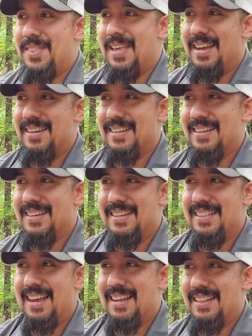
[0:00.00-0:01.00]

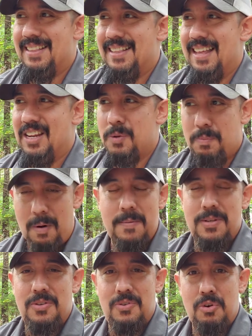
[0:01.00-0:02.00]
that His
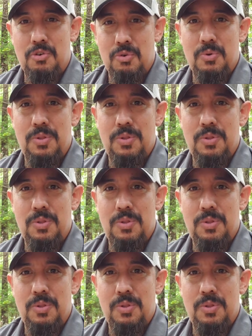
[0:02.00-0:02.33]
promises are true.